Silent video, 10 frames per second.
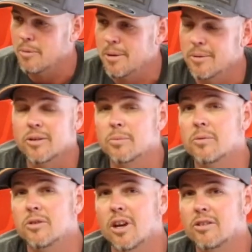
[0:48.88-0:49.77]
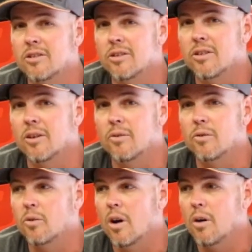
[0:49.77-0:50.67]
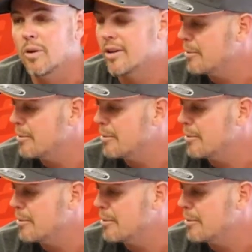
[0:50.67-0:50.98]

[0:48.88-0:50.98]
maybe some suggestions of what